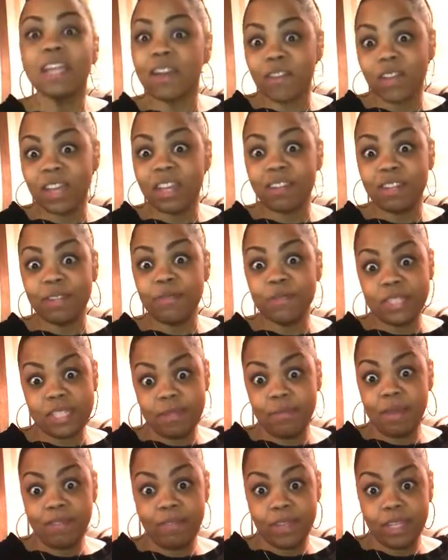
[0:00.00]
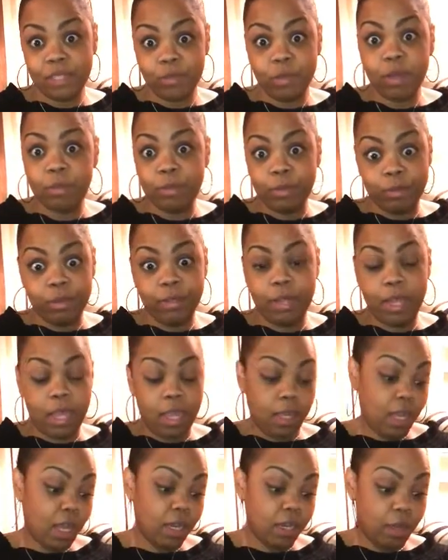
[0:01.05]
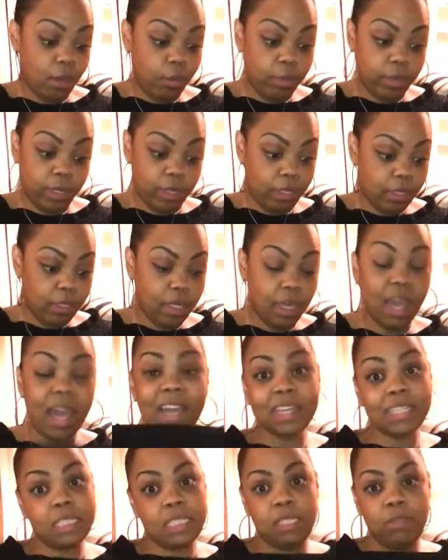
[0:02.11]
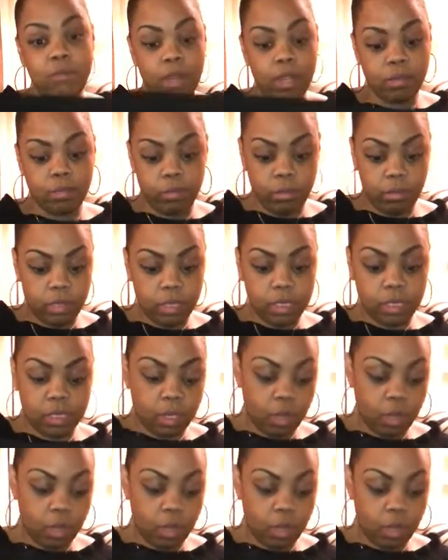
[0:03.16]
Y'all can't even see my face while I'm doing that. I know, but yeah, I can see right through it.